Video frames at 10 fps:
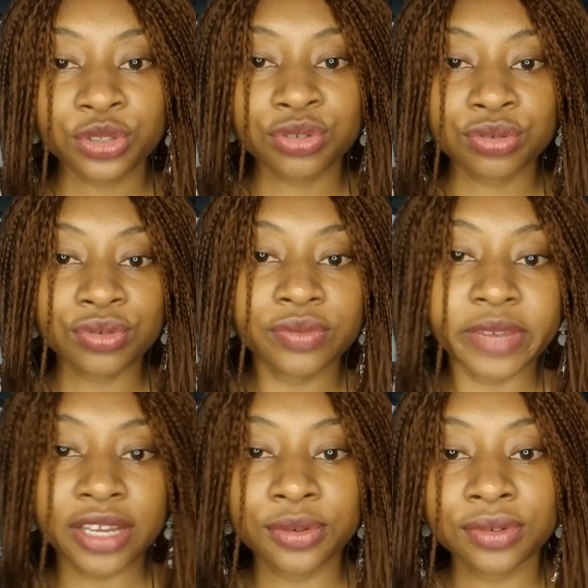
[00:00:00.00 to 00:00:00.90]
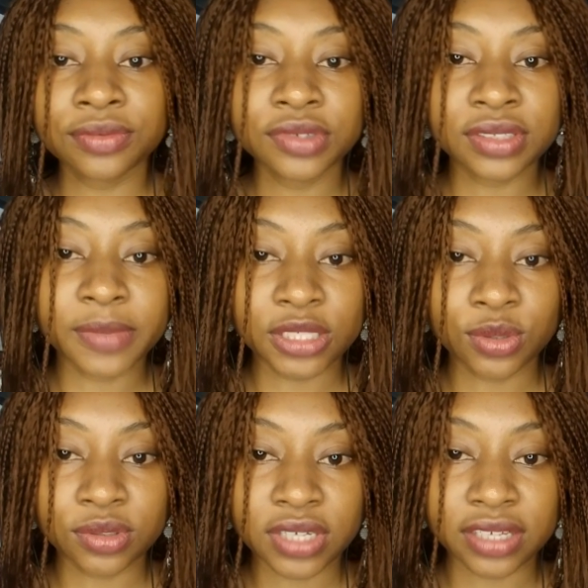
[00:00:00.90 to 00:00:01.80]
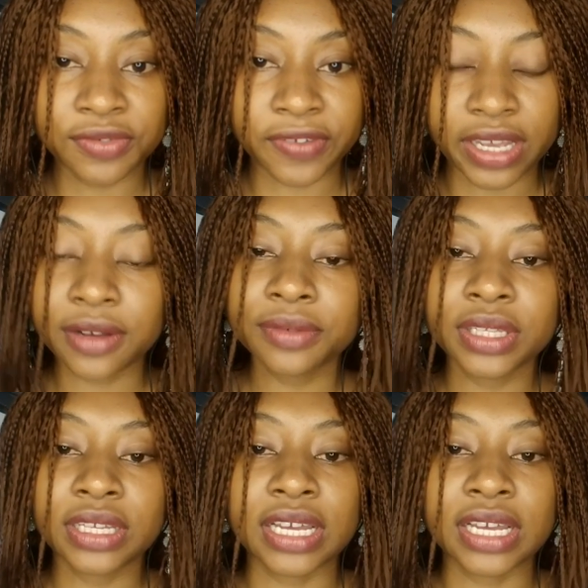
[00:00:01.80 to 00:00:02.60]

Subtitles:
to my own smart contract file,